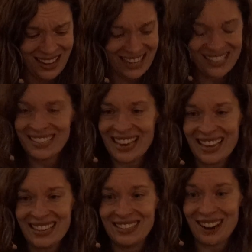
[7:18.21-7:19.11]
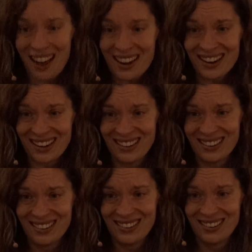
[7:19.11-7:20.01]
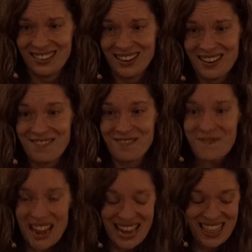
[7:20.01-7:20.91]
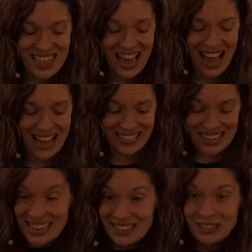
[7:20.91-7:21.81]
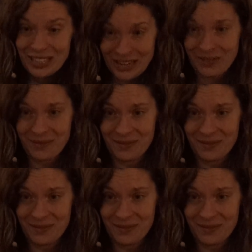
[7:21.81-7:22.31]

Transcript: and says, Daughter, your faith has healed you.